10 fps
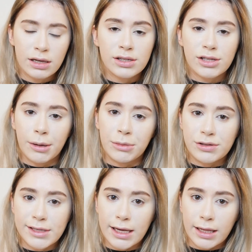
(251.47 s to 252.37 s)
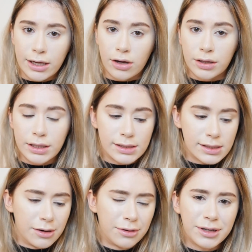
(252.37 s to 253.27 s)
So I'm using like all
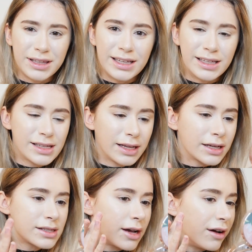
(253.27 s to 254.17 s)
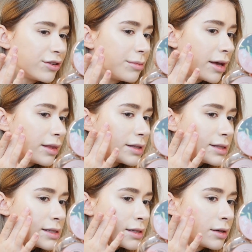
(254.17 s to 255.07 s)
these really like soft
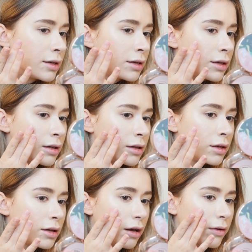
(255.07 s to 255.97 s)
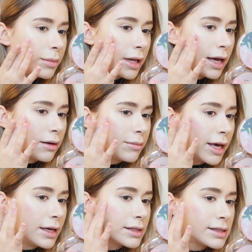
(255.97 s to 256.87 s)
methods of applying
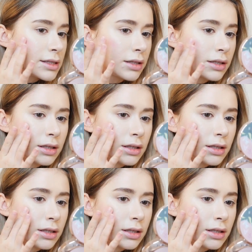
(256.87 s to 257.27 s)
base.